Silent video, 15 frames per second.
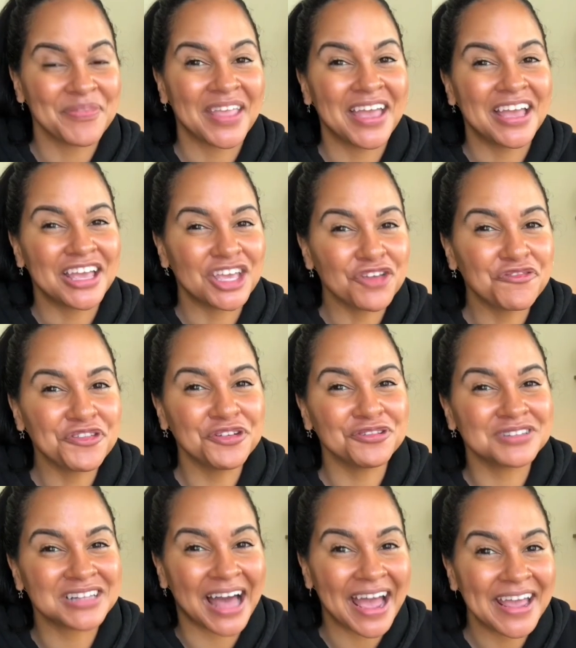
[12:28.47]
If you
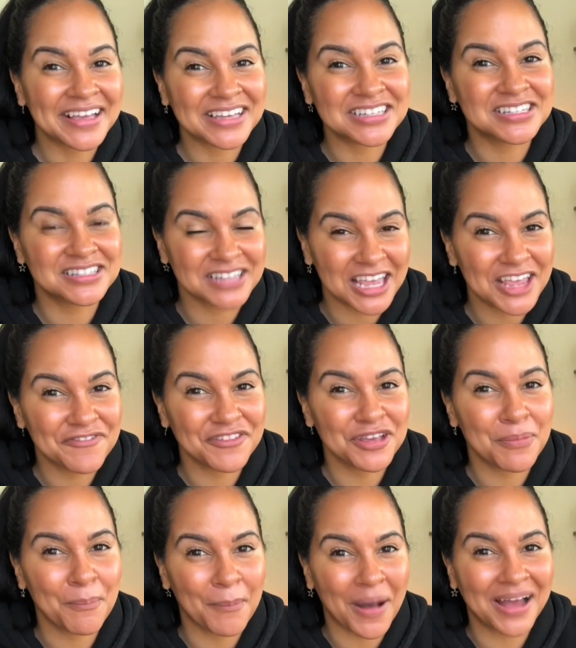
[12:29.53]
like
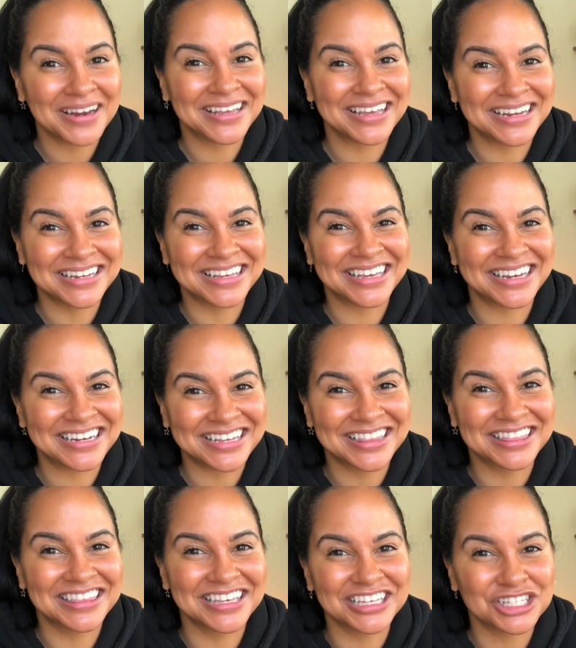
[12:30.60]
saving money and getting
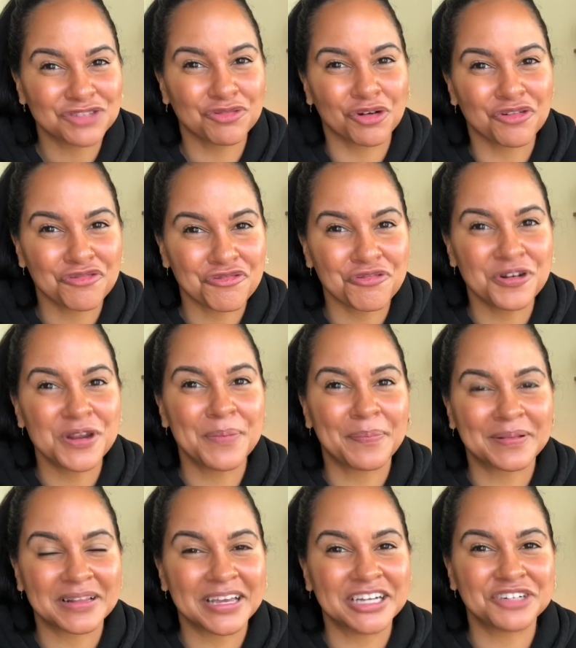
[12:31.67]
things for free
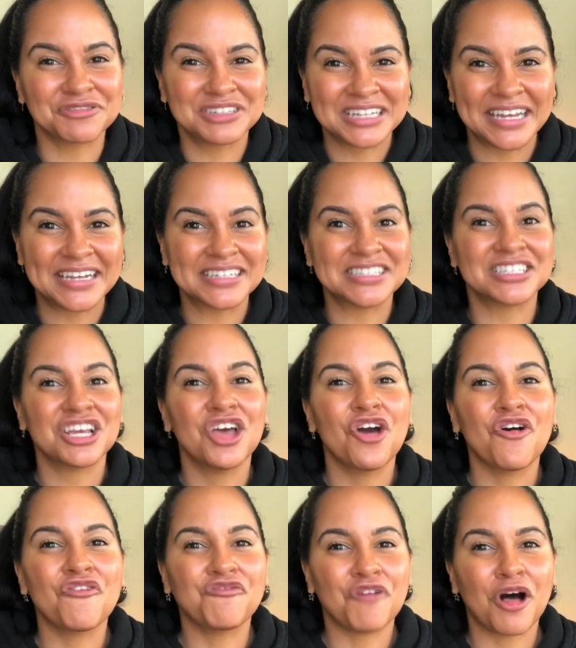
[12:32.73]
plant related,
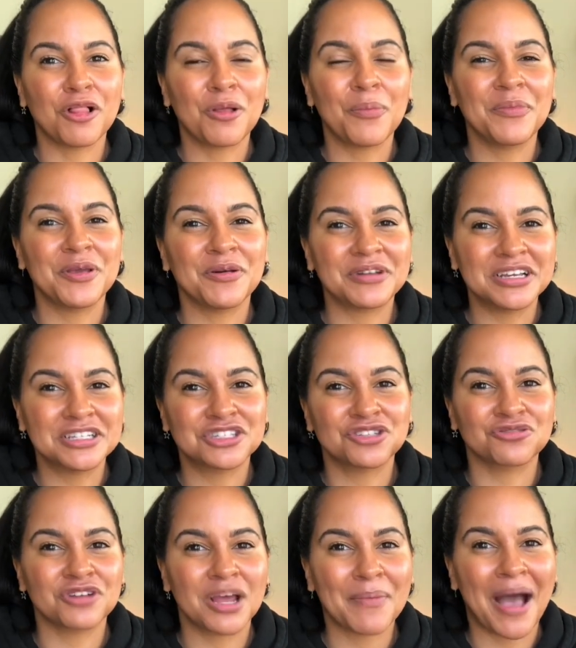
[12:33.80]
follow me on
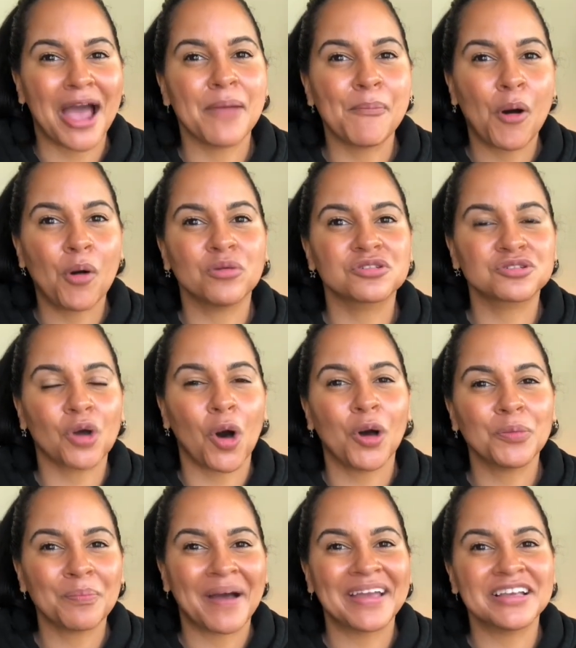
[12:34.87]
Instagram. I post on
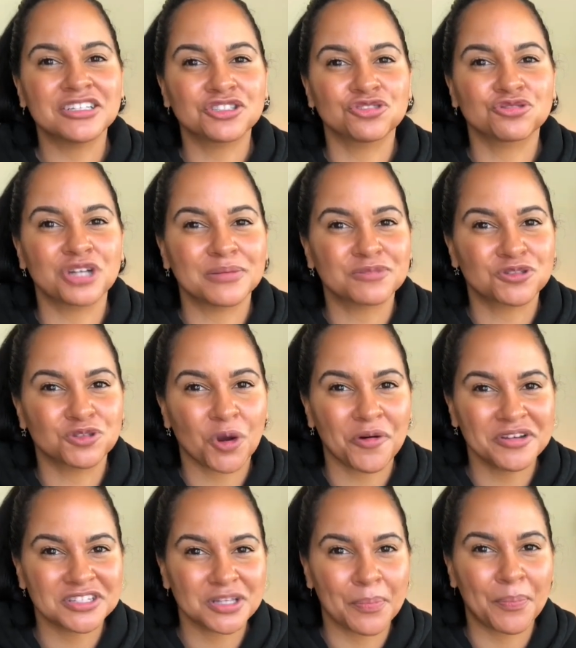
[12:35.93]
my Instagram
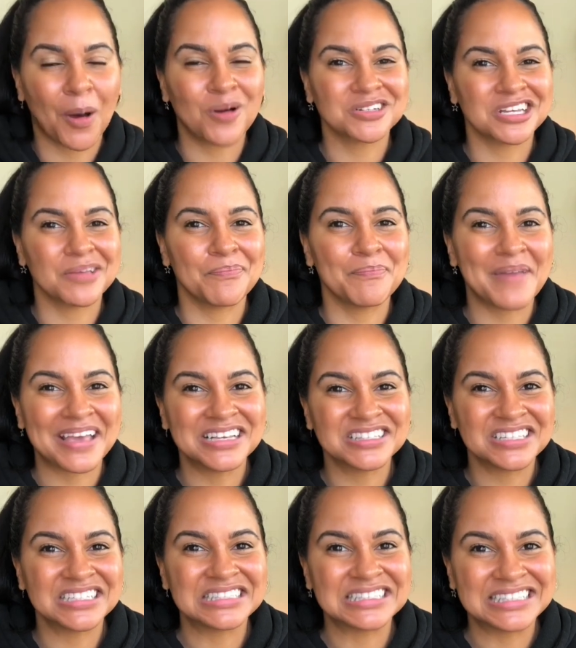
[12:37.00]
stories about
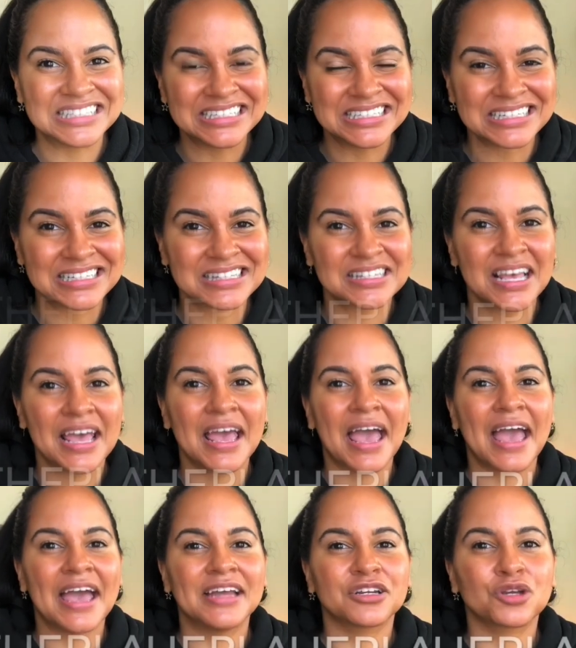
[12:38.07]
amazing deals
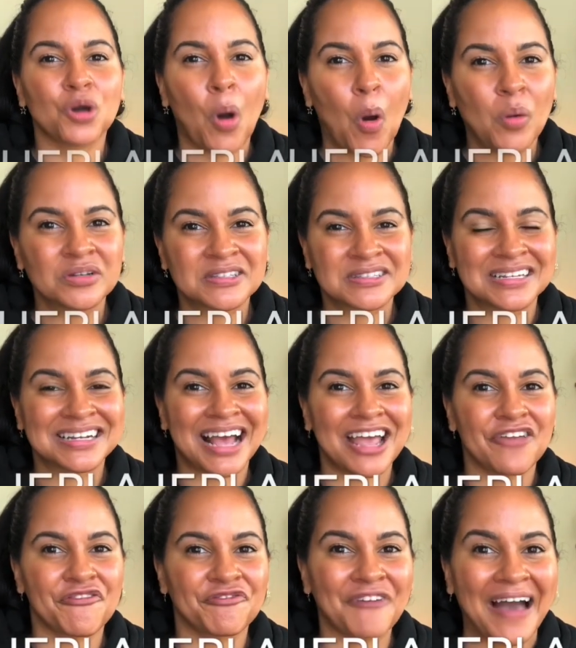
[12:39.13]
and codes that I
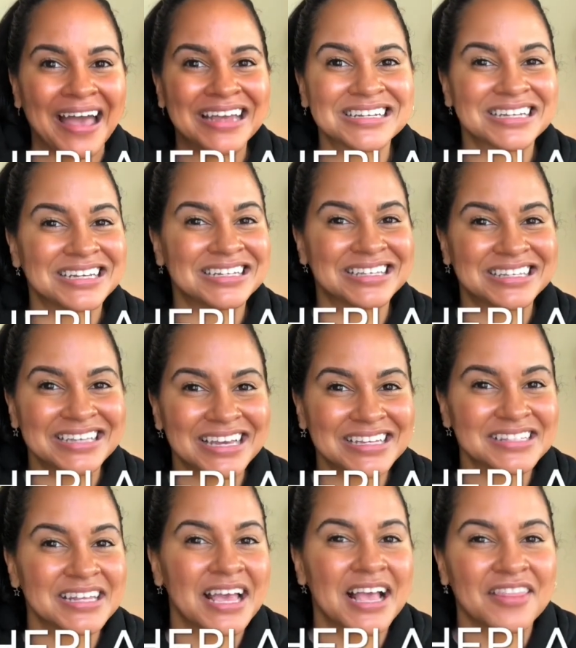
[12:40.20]
find, and yes,
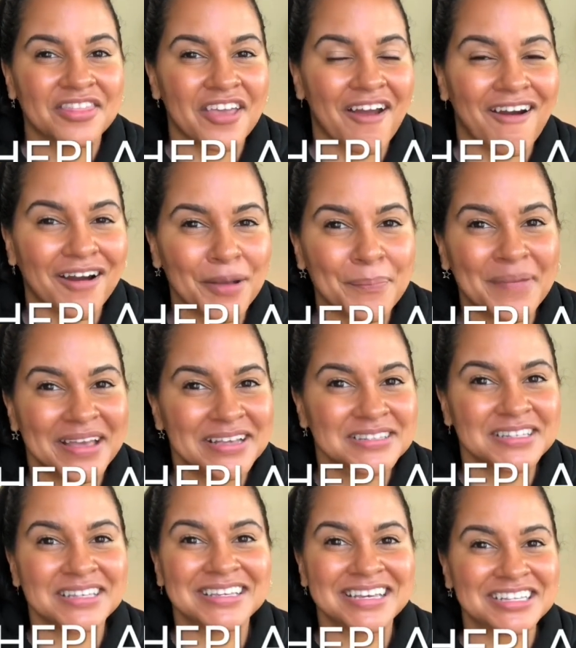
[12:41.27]
they are
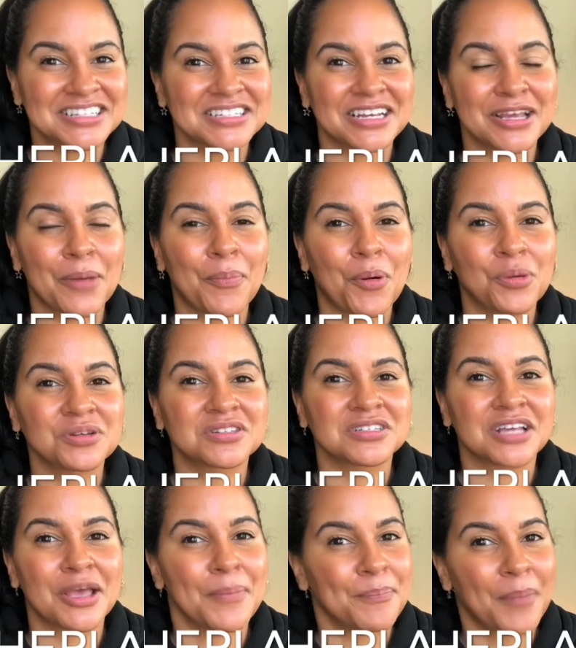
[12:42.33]
amazing. Yesterday I posted
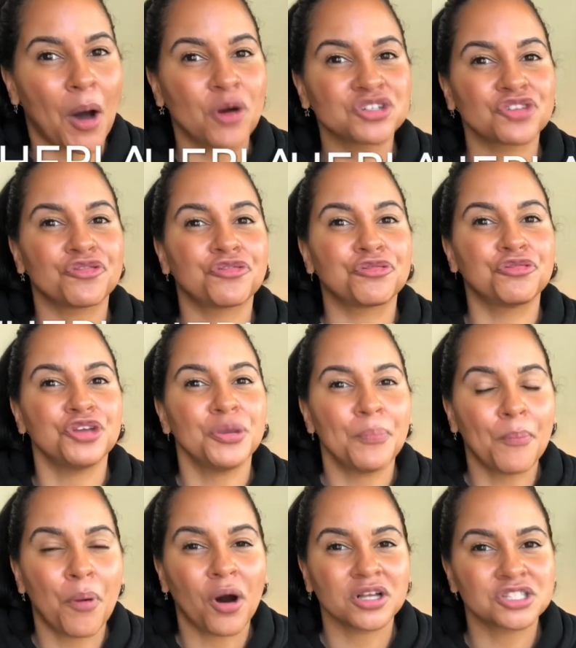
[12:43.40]
about free
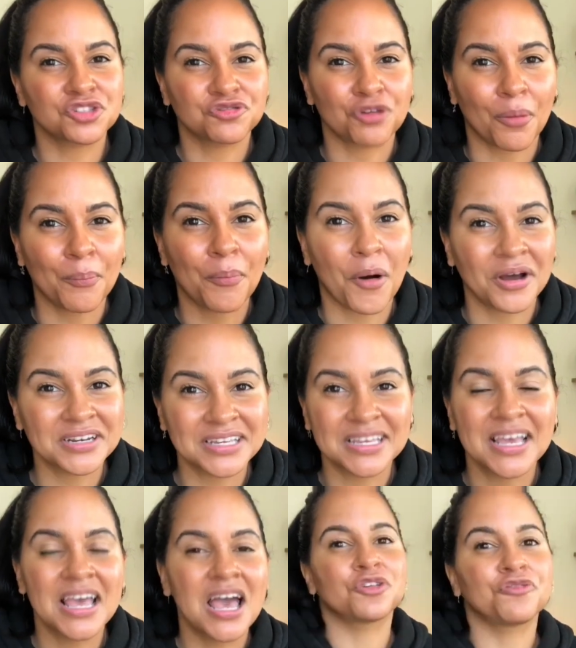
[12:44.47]
pots from Potty,
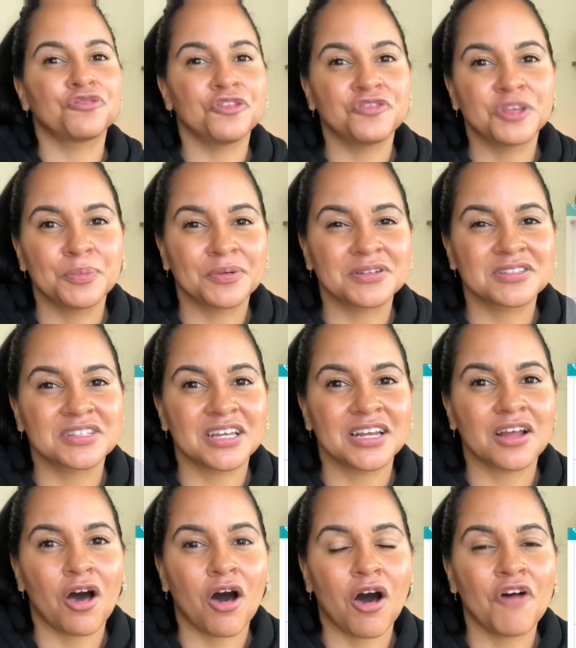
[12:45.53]
50%
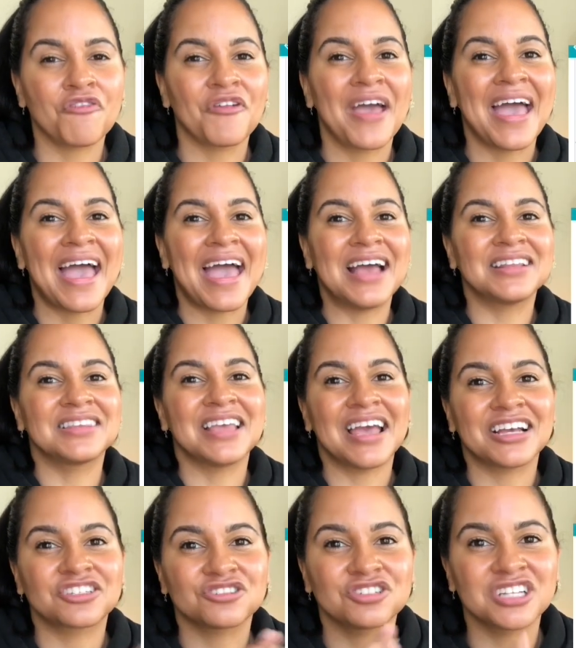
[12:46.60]
off, and the
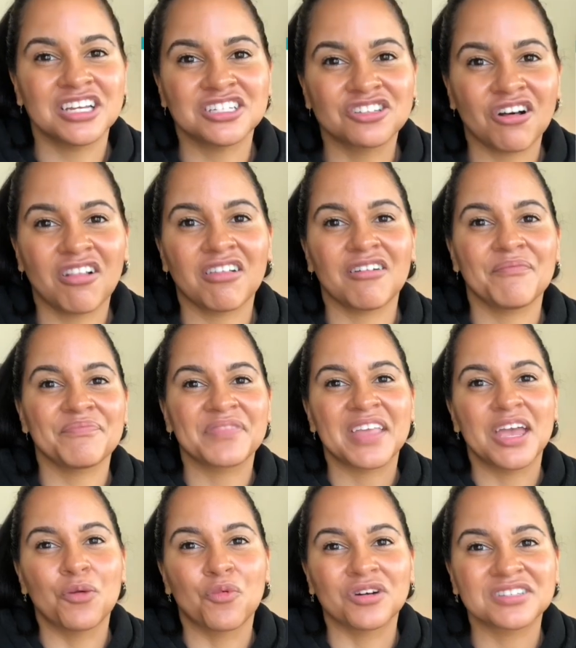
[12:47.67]
extra $10,
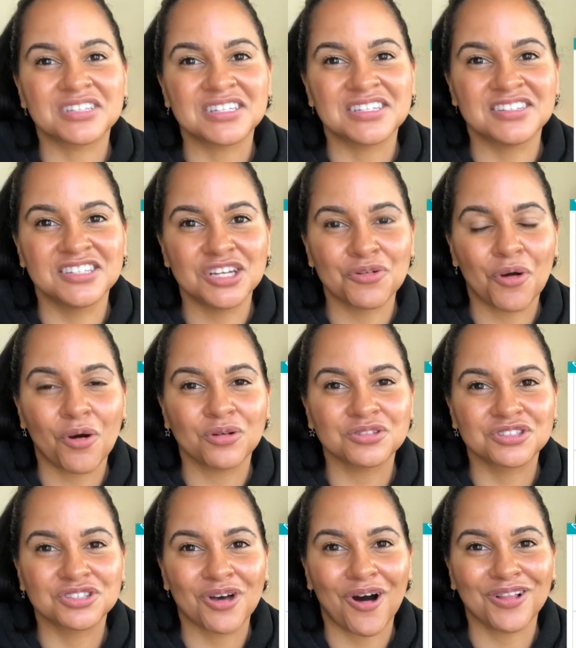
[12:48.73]
it was
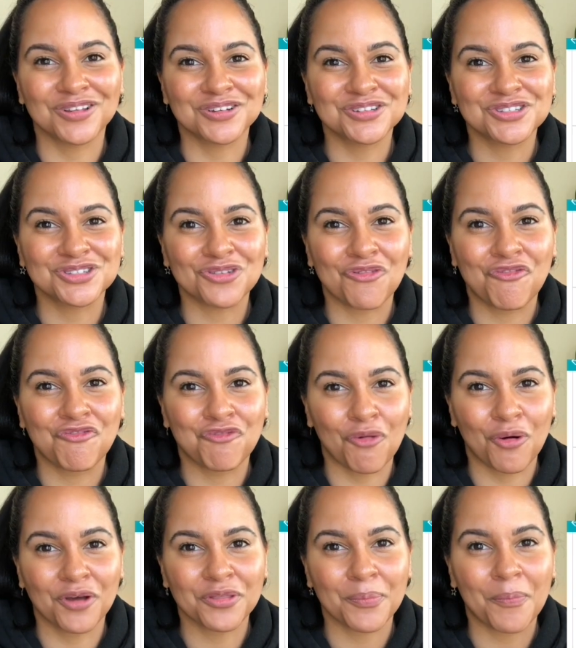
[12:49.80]
$0
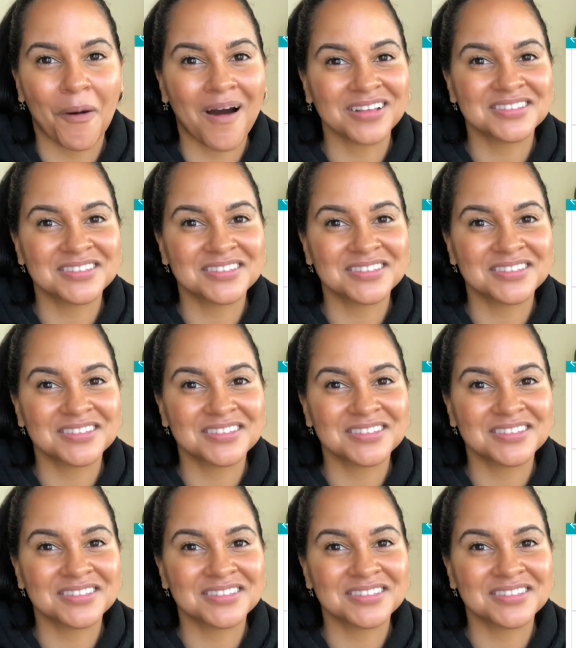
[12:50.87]
for the pots.